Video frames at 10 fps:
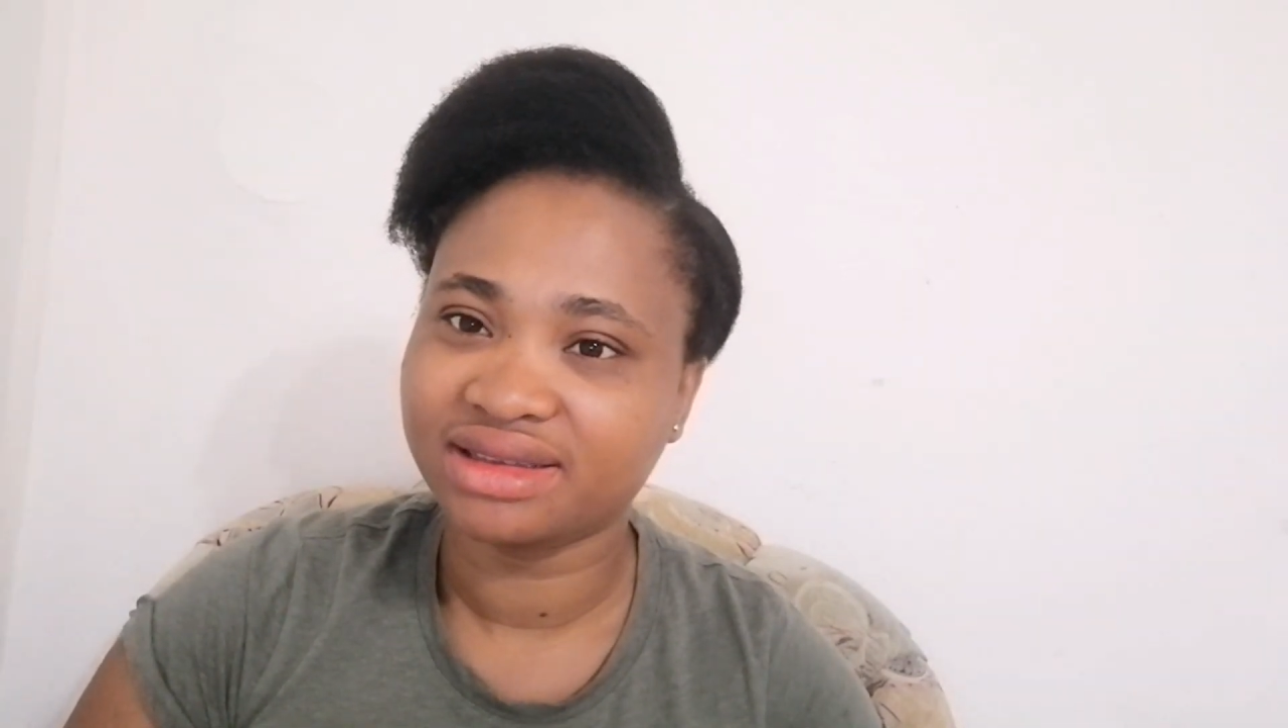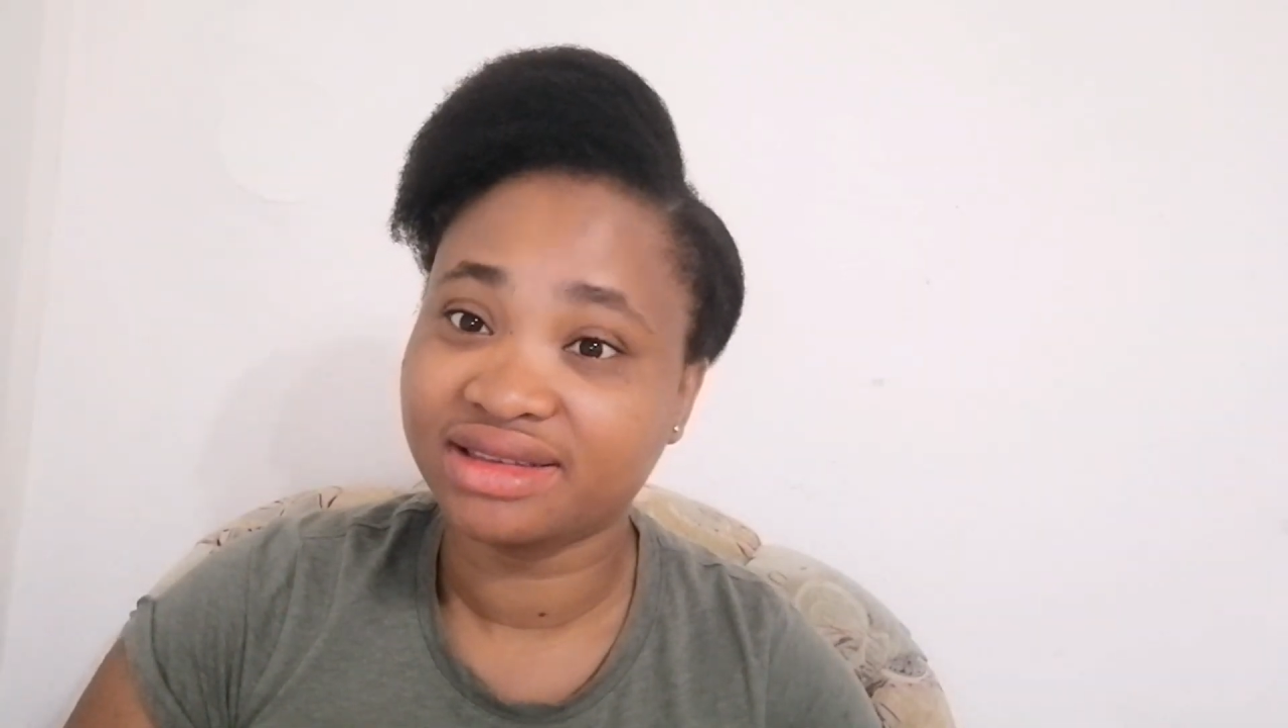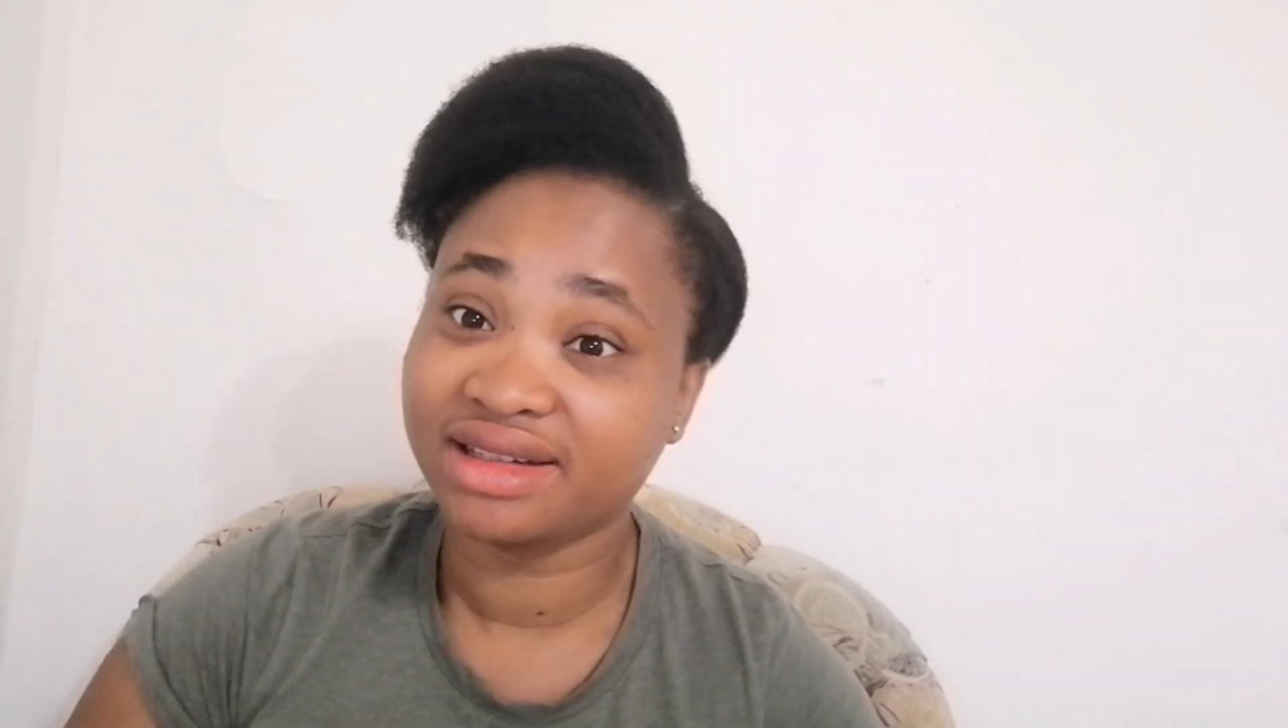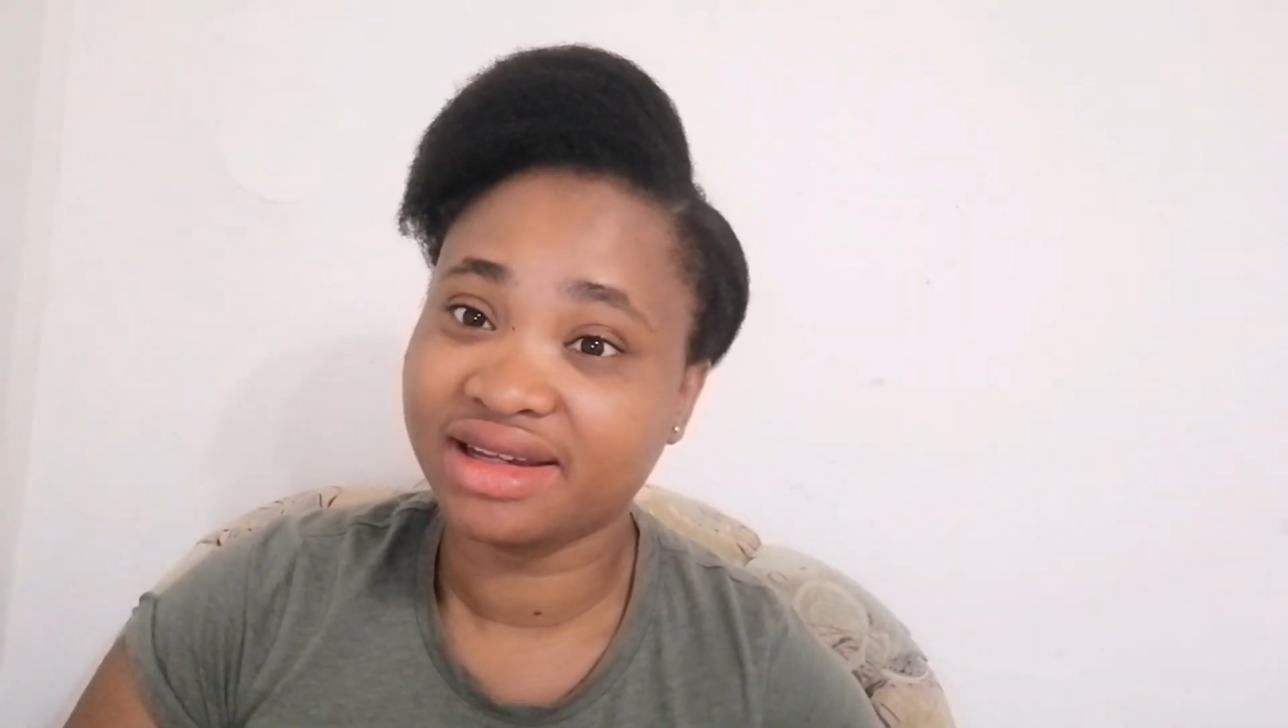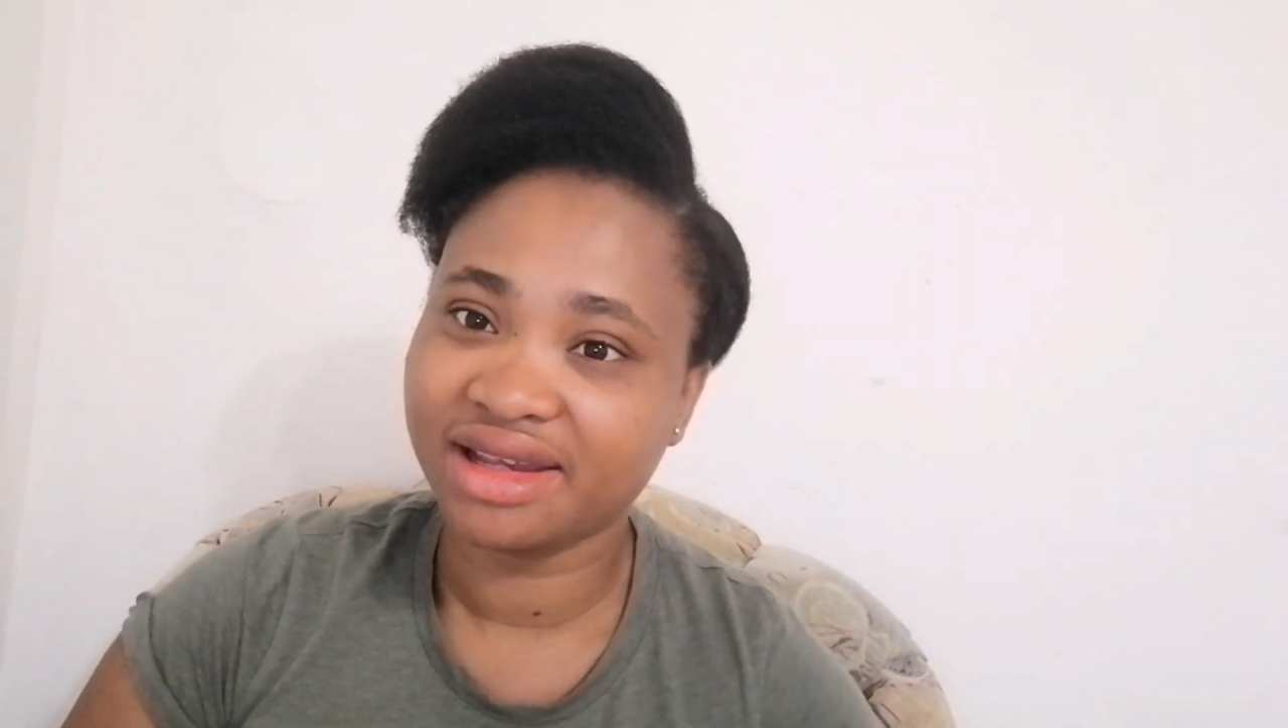
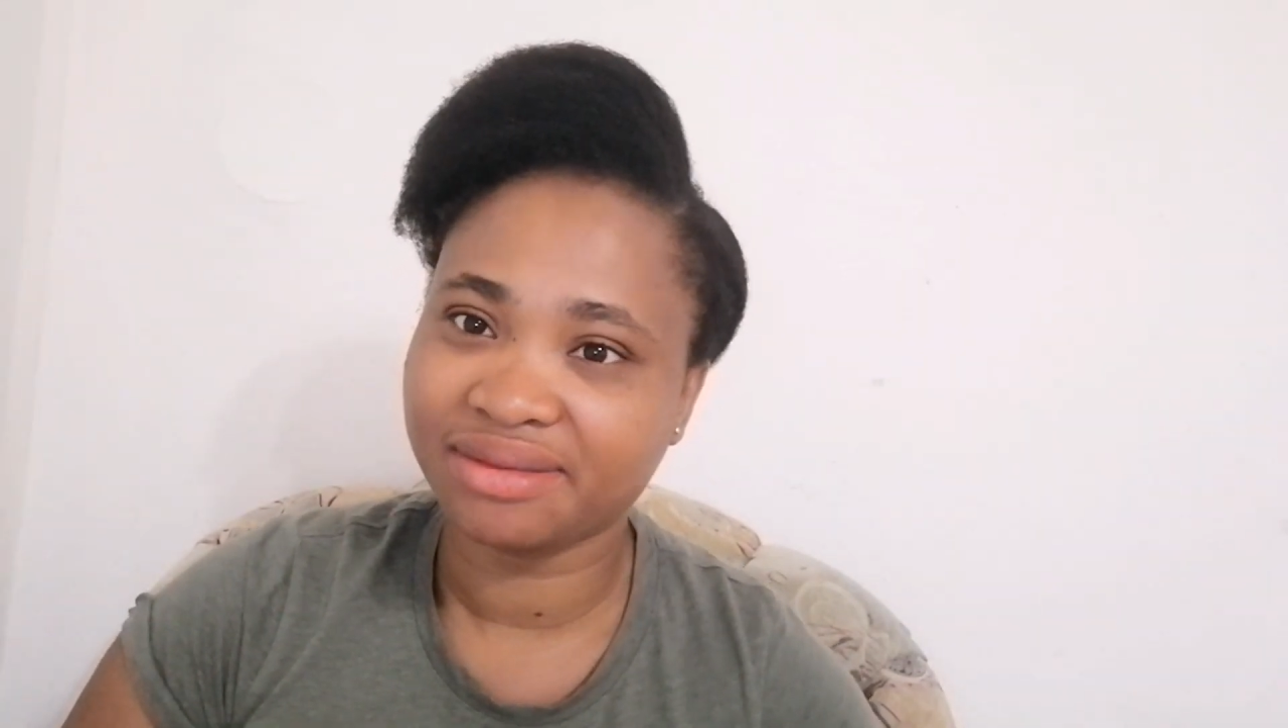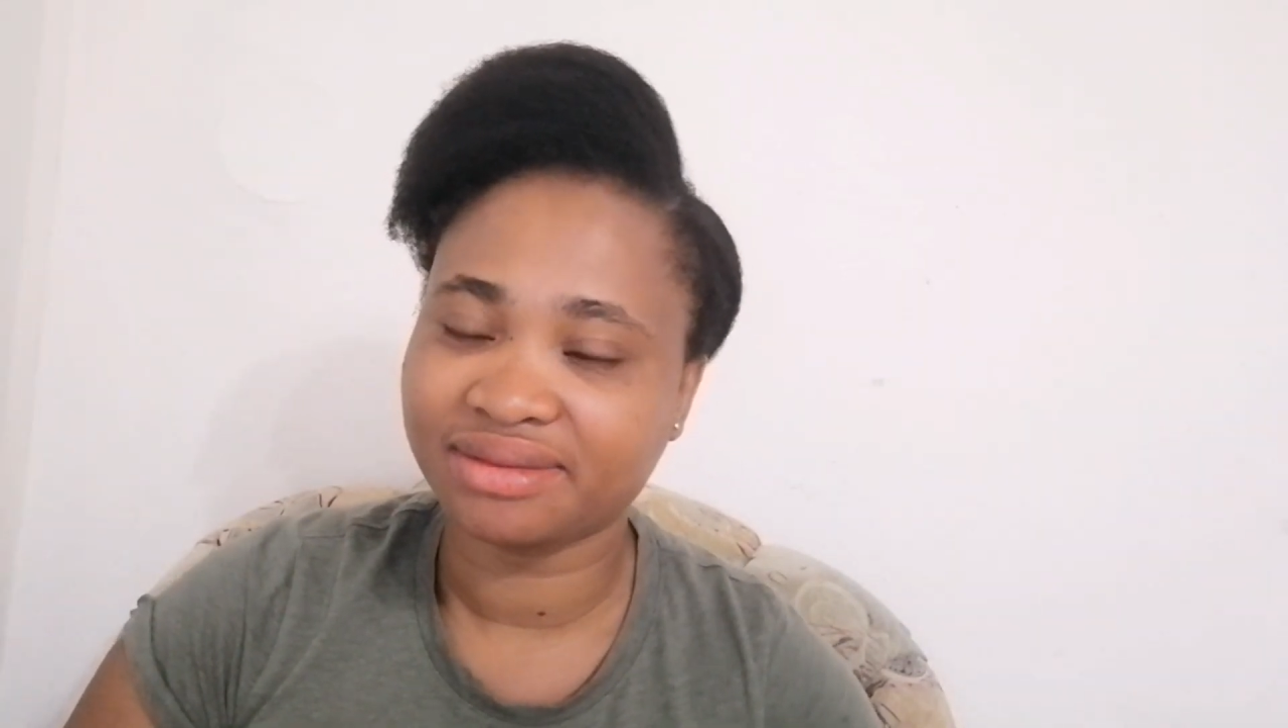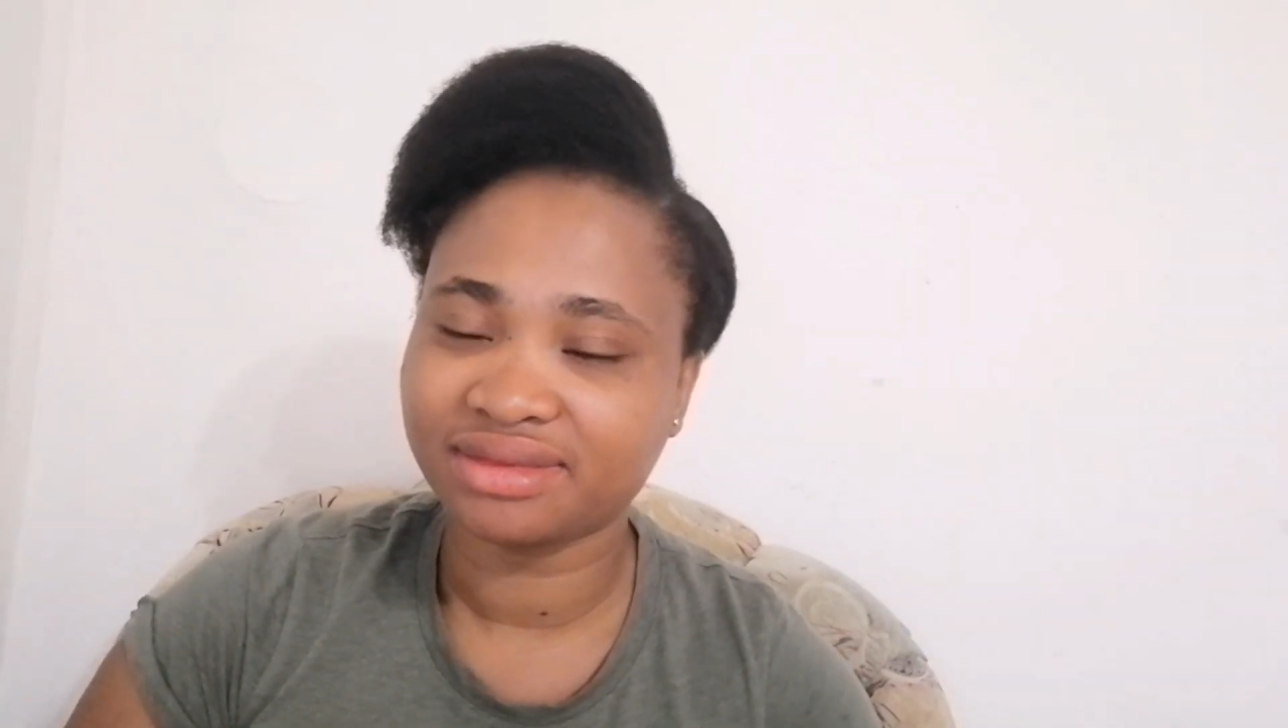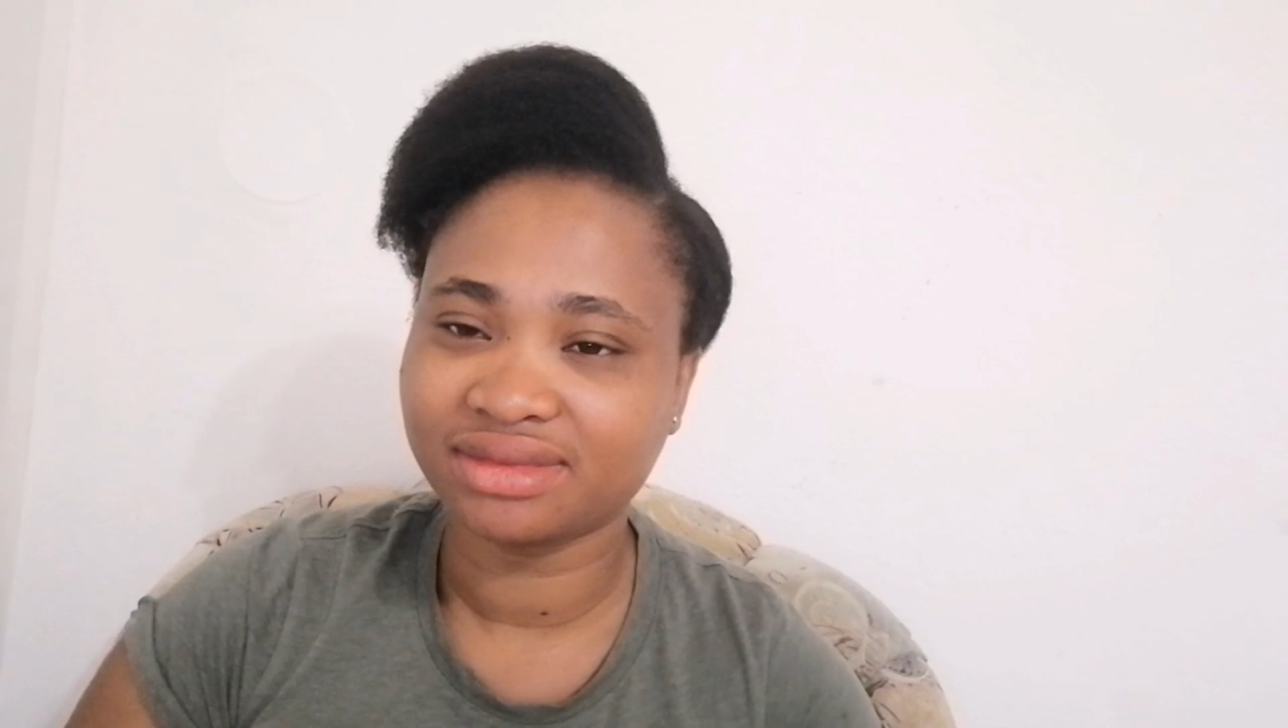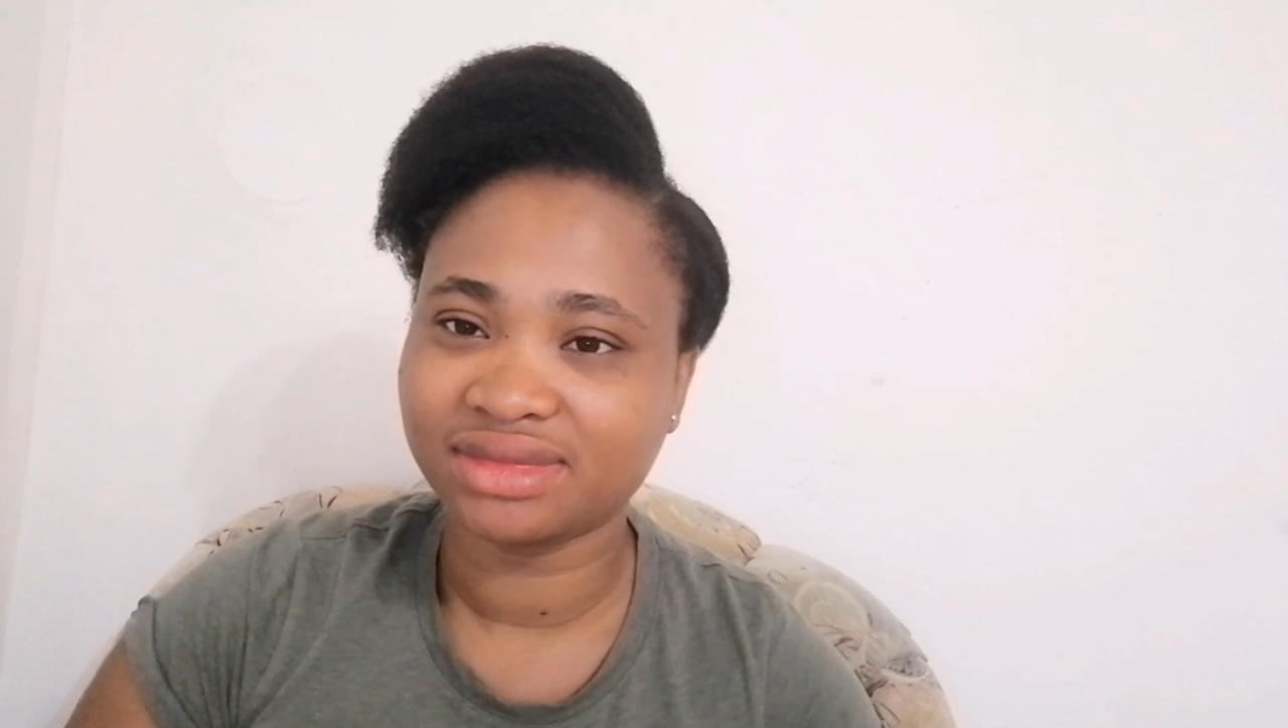tricked him